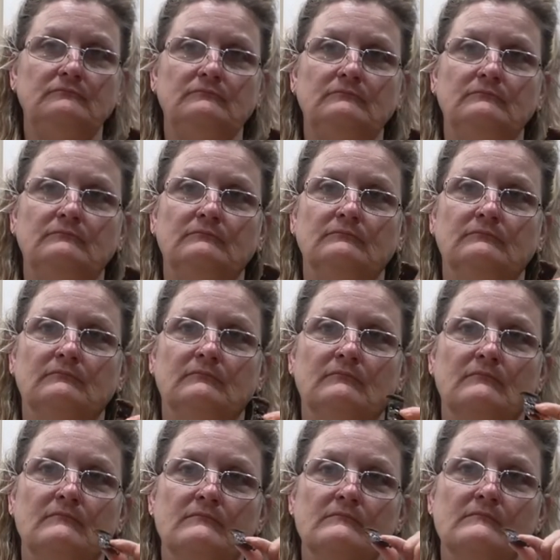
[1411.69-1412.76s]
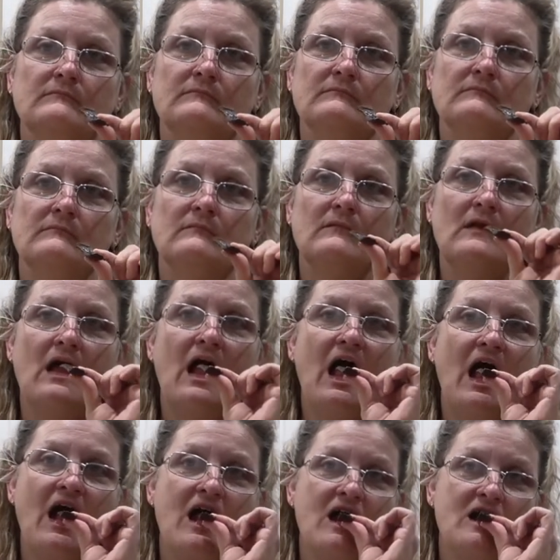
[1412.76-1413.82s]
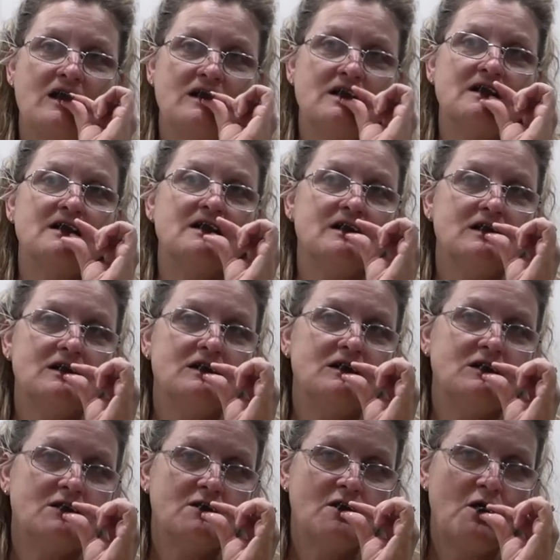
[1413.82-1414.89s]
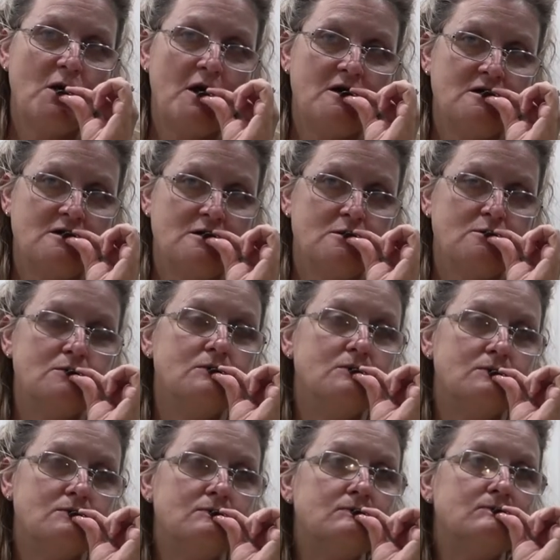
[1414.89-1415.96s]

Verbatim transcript: they're just dehydrated at 170 anyway, so they cool pretty quick. Mm.